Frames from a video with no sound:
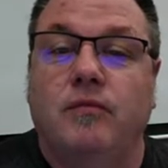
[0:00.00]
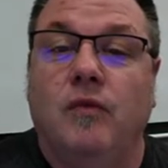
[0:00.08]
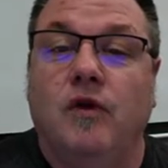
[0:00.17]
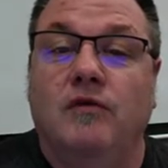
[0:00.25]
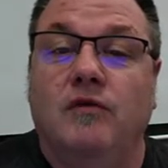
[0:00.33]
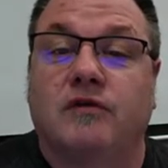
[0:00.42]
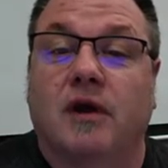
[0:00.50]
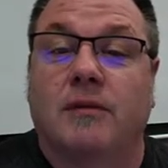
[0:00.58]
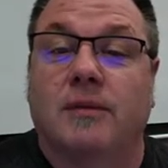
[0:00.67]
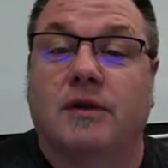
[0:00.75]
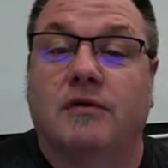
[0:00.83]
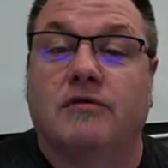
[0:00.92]

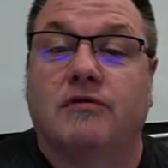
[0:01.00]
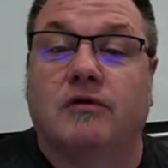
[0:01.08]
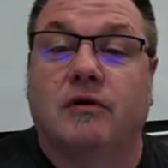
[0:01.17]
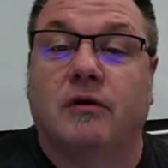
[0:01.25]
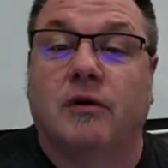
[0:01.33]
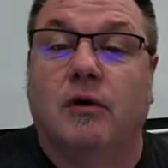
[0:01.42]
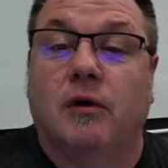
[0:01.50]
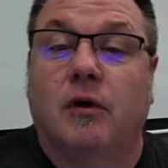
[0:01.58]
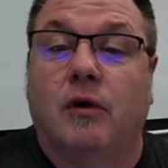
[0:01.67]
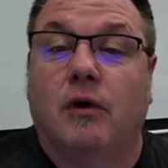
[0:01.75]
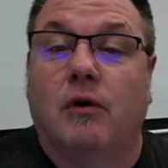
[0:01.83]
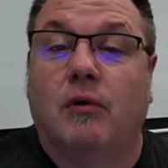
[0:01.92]
Simon's
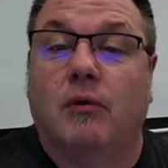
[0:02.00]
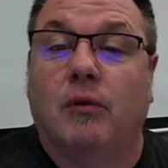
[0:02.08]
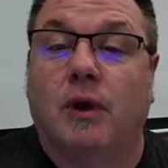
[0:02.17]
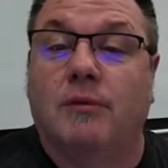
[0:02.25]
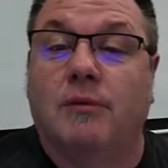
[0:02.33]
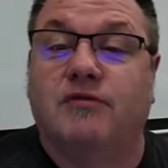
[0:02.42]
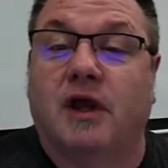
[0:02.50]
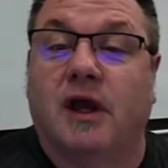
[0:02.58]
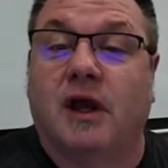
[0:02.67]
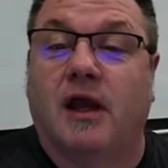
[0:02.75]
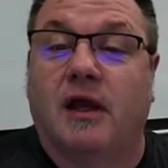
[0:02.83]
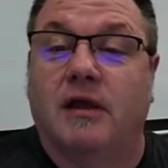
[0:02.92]

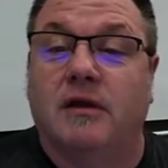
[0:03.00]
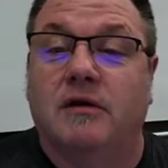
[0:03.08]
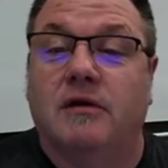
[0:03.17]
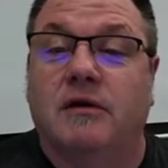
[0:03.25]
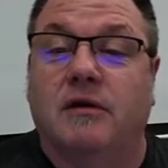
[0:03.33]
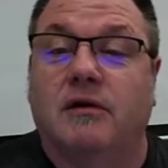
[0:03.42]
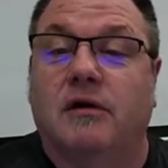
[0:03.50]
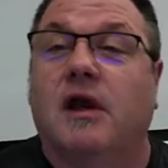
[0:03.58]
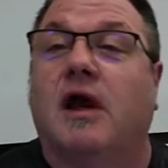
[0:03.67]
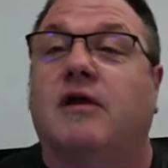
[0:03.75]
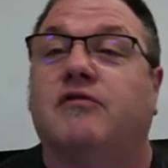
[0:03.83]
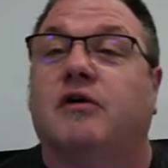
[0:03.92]
website.
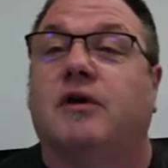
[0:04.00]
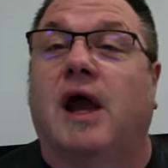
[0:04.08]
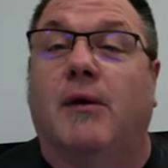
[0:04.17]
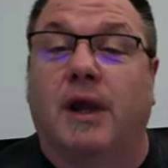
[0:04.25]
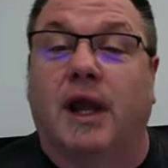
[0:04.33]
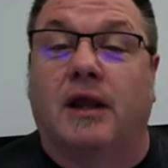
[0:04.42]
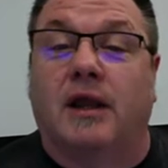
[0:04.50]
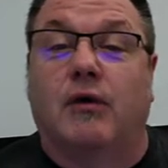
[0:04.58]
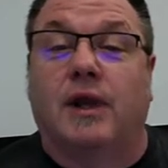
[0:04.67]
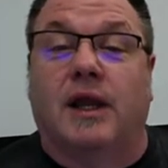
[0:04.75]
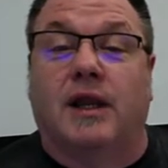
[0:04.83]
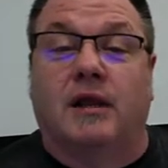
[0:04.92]
Okay, so now we got to go
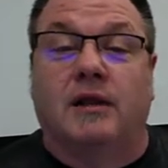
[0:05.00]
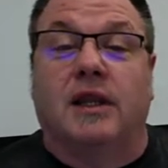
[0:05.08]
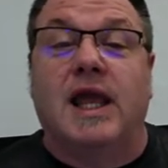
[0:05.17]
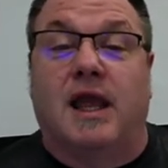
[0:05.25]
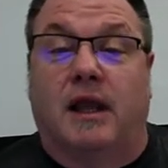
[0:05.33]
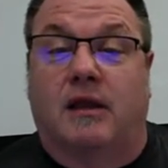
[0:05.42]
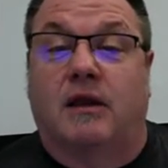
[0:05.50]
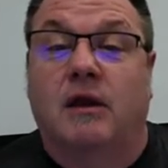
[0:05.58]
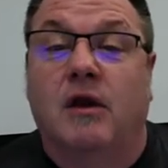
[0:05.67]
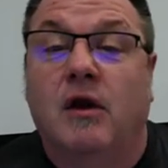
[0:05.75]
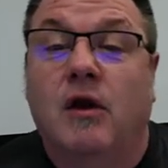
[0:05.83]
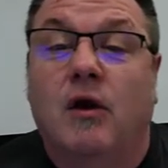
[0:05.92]
get a link,
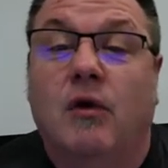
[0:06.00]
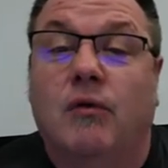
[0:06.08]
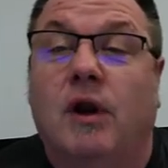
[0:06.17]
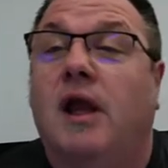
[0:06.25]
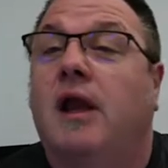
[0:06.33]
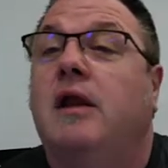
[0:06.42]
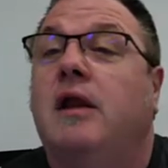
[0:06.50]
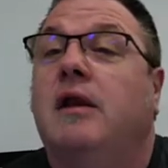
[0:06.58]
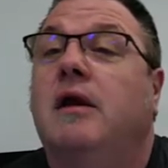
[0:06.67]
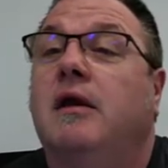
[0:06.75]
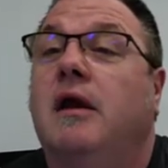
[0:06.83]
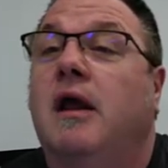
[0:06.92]
right?
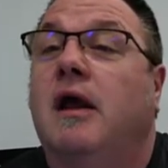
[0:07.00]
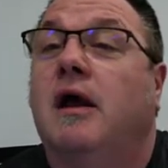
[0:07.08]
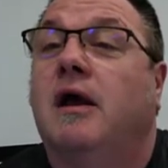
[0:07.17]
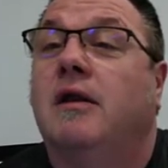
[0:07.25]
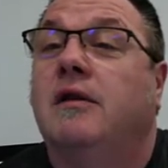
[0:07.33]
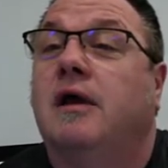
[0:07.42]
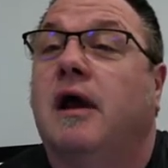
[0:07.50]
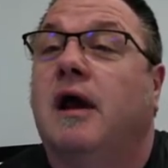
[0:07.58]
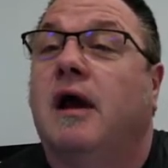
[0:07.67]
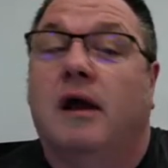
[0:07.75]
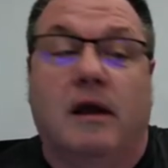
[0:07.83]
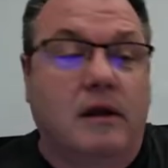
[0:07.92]
And
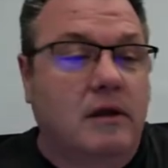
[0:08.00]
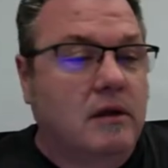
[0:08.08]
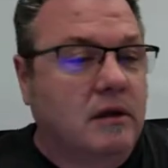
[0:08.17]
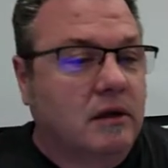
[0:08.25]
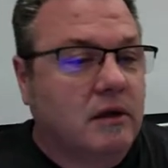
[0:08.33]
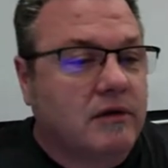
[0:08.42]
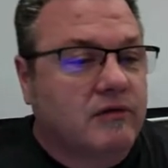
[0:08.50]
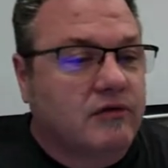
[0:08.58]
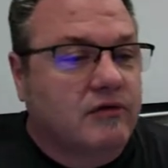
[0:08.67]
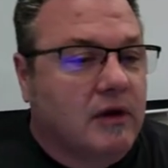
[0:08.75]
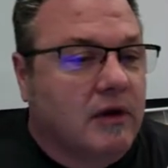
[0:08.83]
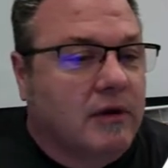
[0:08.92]
let's
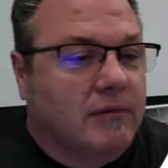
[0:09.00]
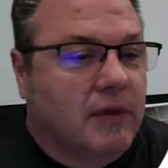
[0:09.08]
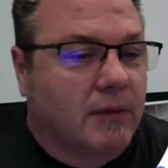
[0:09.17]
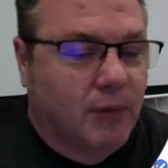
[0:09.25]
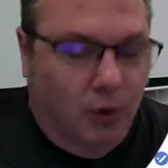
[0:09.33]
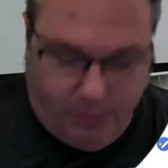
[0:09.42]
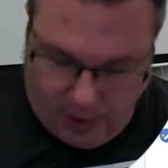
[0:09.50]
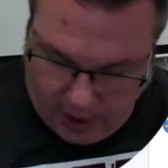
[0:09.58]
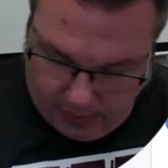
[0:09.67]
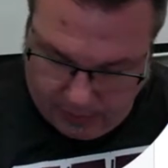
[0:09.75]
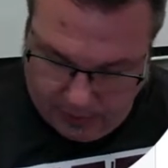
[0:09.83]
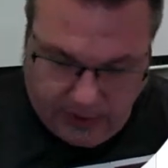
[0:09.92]
see. I'm hoping
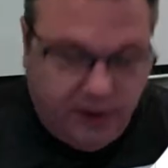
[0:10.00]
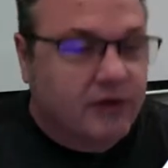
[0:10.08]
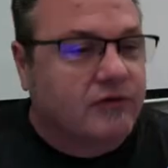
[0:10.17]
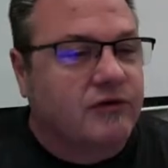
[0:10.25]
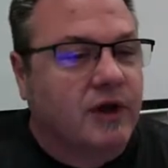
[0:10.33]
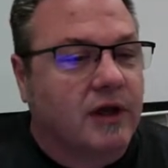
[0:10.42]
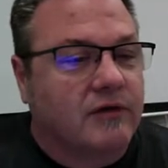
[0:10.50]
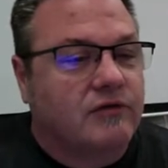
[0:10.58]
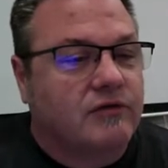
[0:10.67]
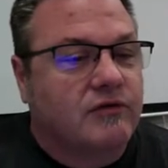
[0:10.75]
hyperlink is next.